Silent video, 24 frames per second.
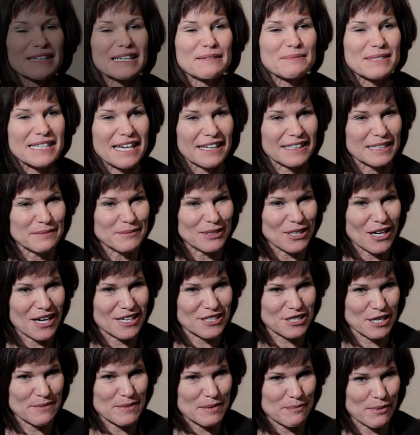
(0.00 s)
My name is Kelly
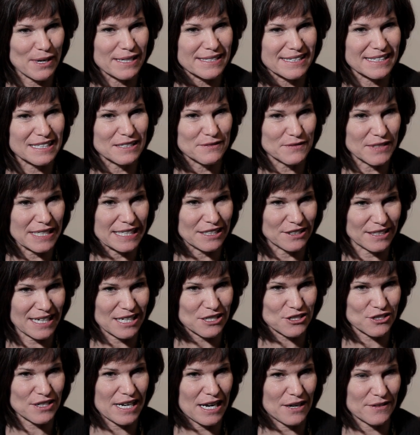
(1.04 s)
Meloche. I'm the president of
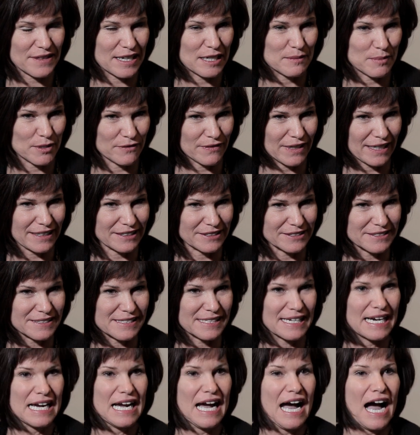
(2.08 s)
International Healthcare
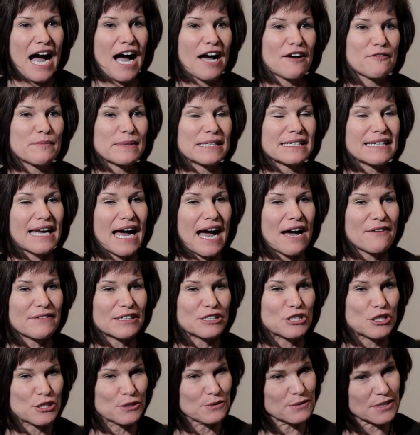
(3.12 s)
Providers. I've been
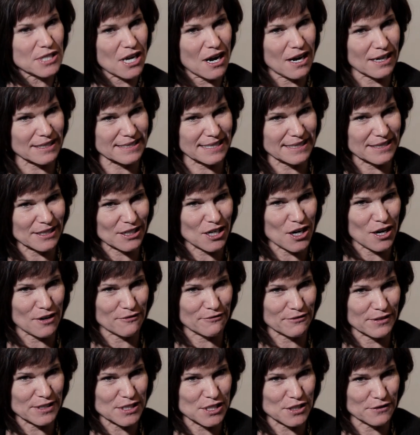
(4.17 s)
having 2 talks at the
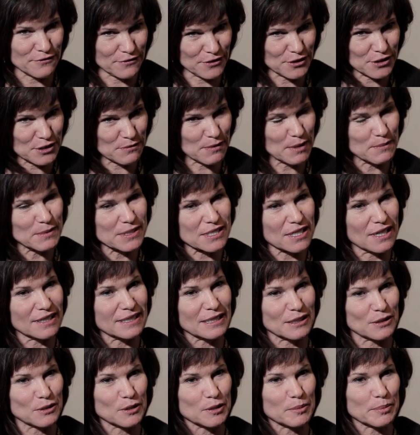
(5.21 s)
conference. The first one was on
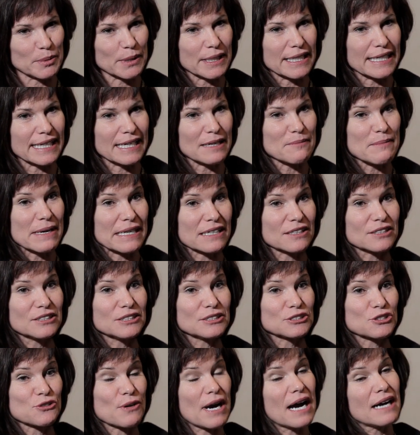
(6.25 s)
incorporating
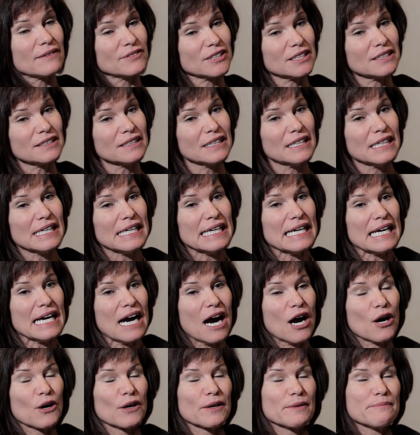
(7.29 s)
medical travel
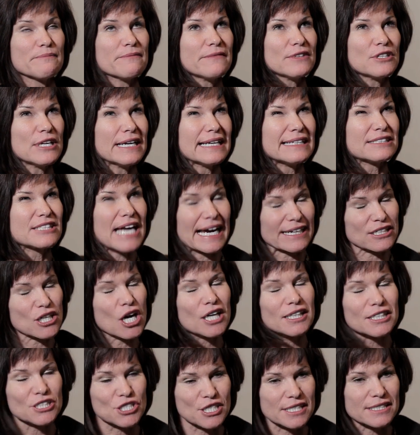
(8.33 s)
or
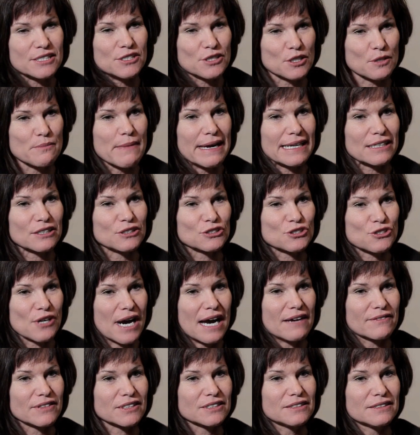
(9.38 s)
technology into your medical
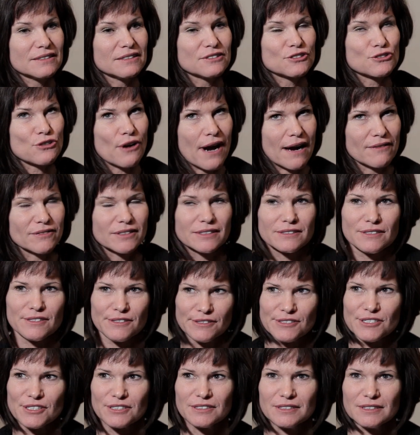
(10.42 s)
travel
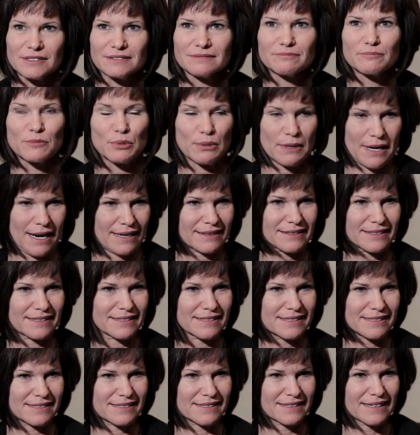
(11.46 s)
surgical
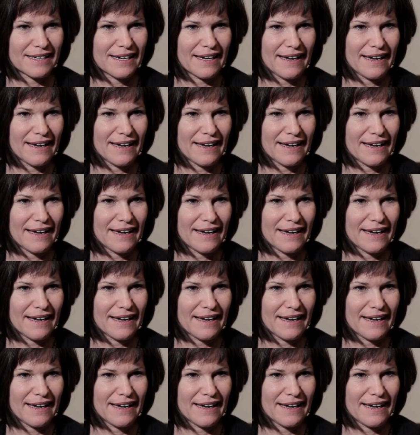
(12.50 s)
practice.